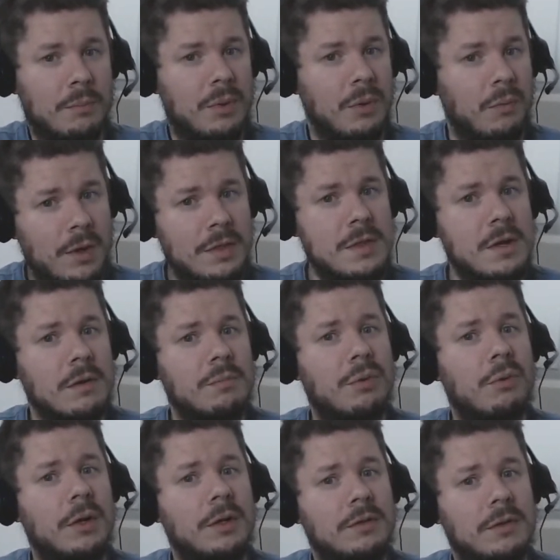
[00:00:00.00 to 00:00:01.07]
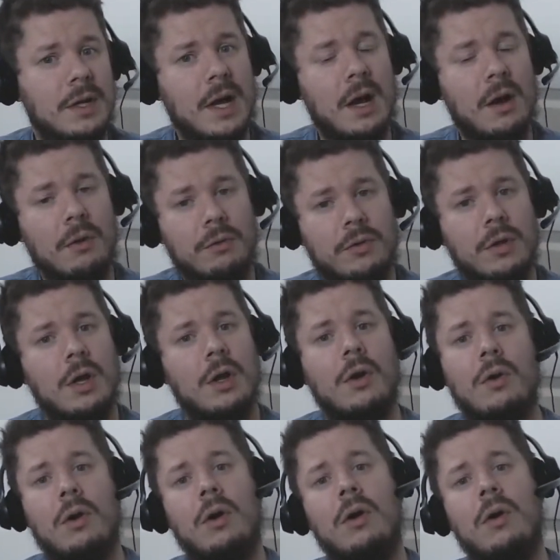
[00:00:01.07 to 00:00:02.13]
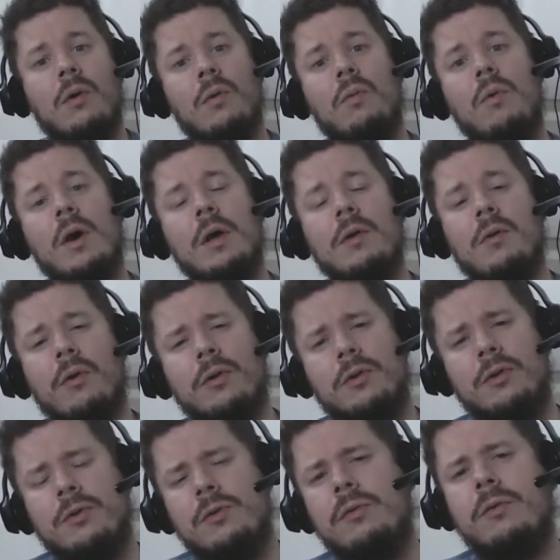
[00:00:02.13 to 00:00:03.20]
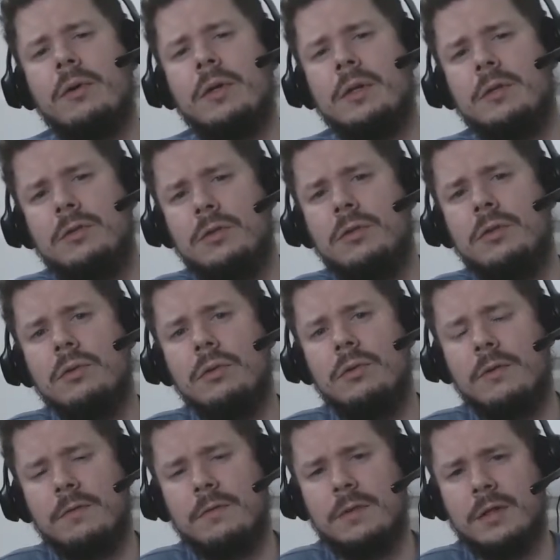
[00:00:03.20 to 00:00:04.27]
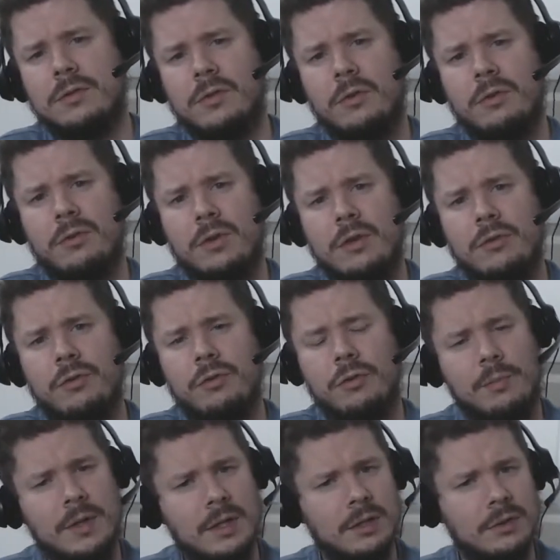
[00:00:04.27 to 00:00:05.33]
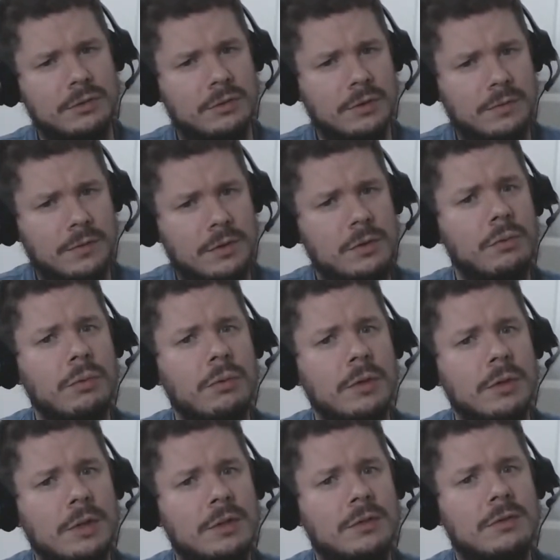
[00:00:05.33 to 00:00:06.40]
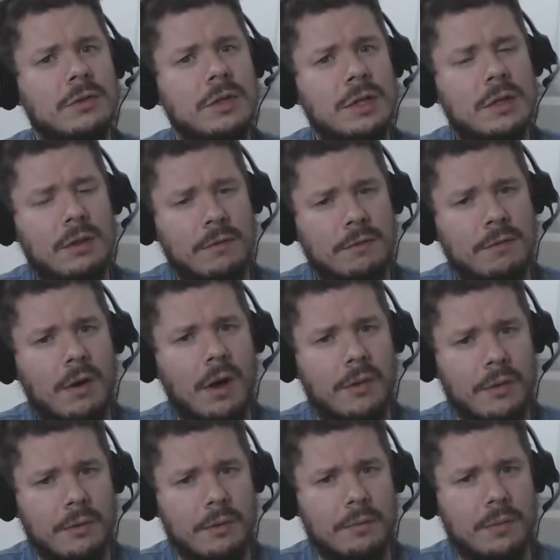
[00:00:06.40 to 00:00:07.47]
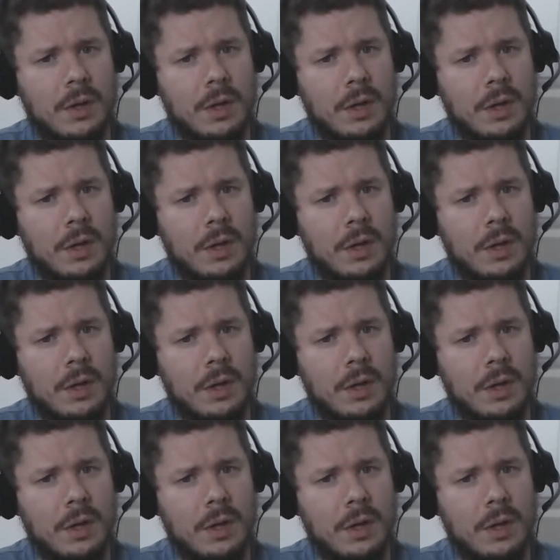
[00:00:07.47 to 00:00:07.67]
but when they're pointed out, what are you going to do to fix those issues? Because if you really seek the Father,